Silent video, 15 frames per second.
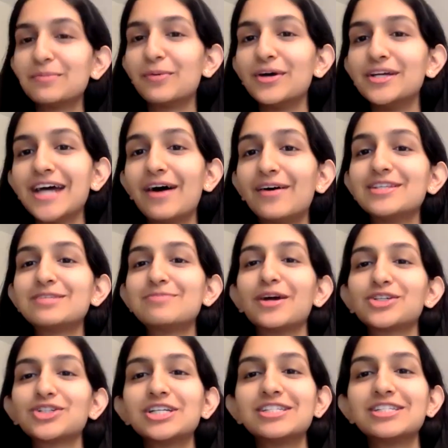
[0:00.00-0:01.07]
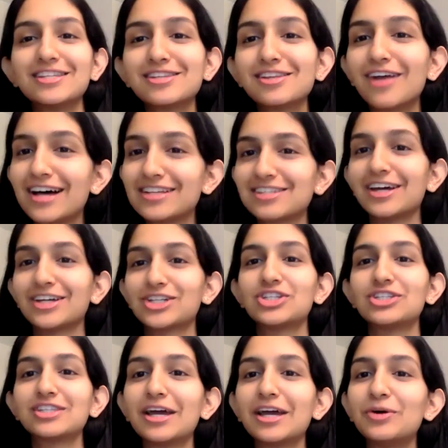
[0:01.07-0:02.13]
to point out, especially since the last election
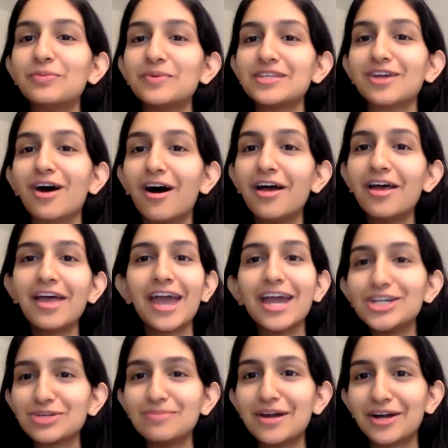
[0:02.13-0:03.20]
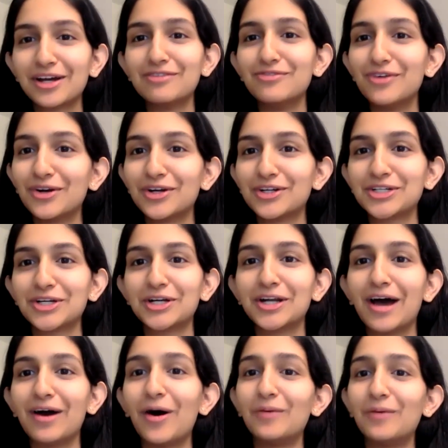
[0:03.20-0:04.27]
cycle, we saw Asian American voter
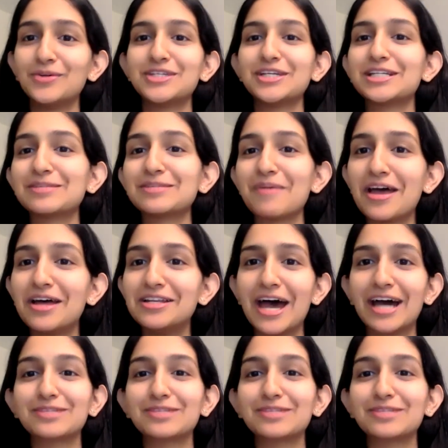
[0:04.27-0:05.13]
turnout almost expand